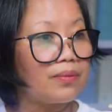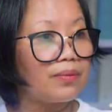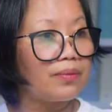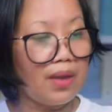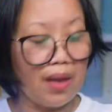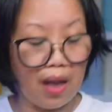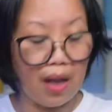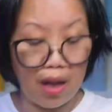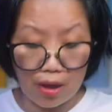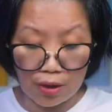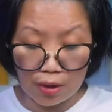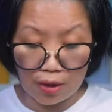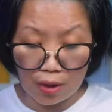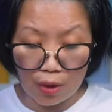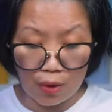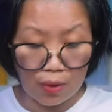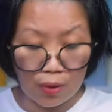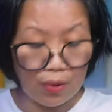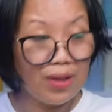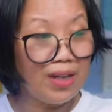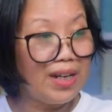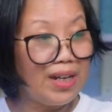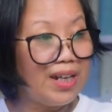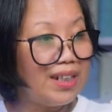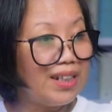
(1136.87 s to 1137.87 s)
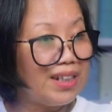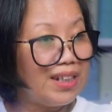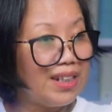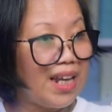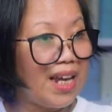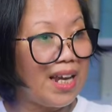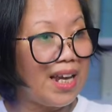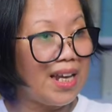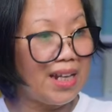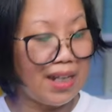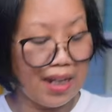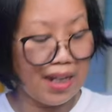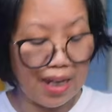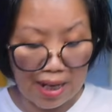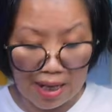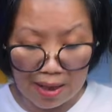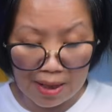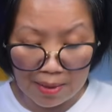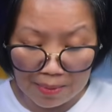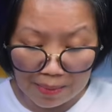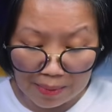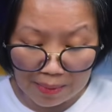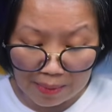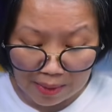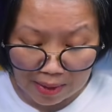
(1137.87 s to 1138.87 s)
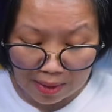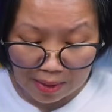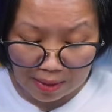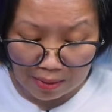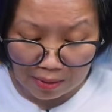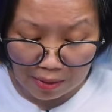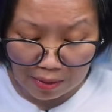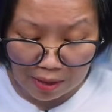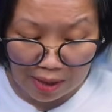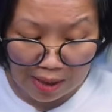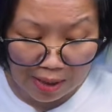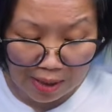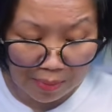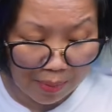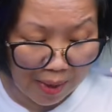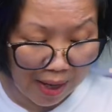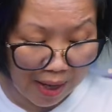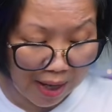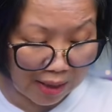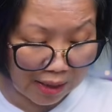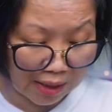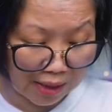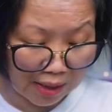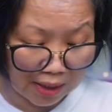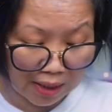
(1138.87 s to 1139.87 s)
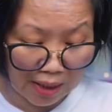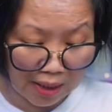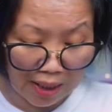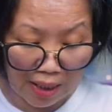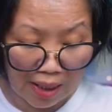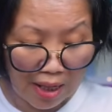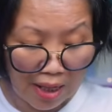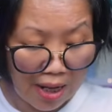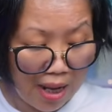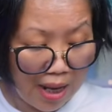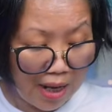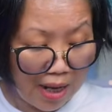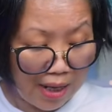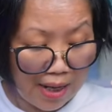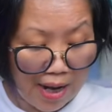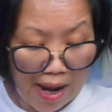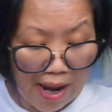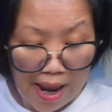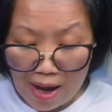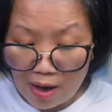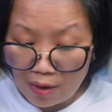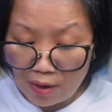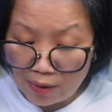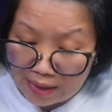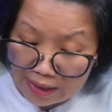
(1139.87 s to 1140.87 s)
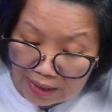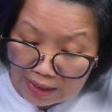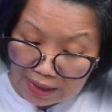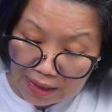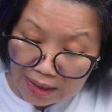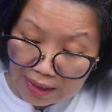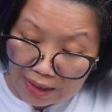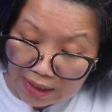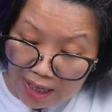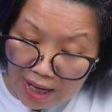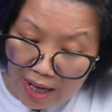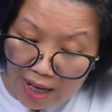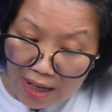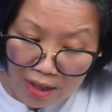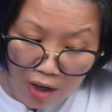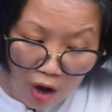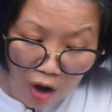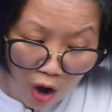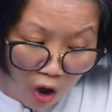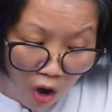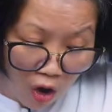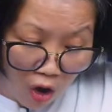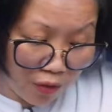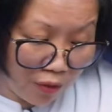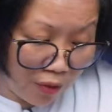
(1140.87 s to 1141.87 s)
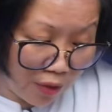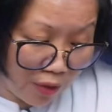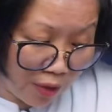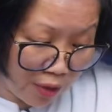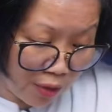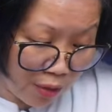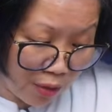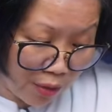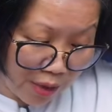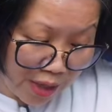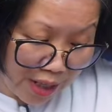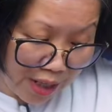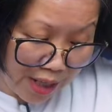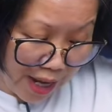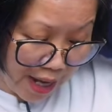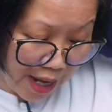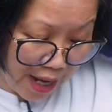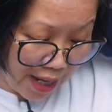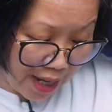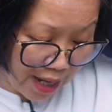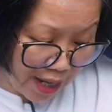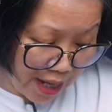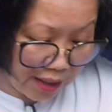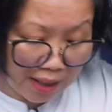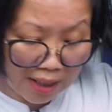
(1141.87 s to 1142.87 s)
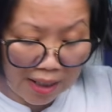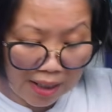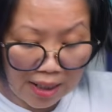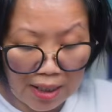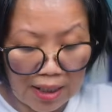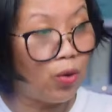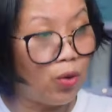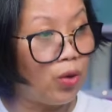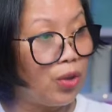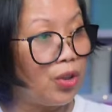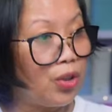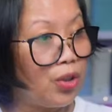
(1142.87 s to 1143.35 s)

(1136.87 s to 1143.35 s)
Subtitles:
I'll go take the penciling. Now, instead of creating or